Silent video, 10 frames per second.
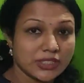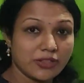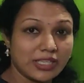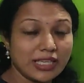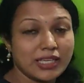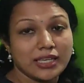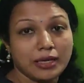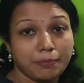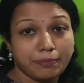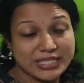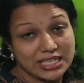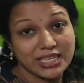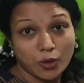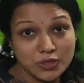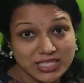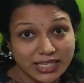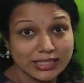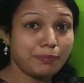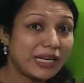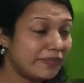Okay, present outside
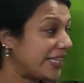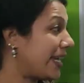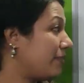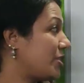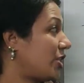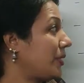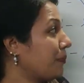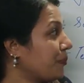the pelvic cavity.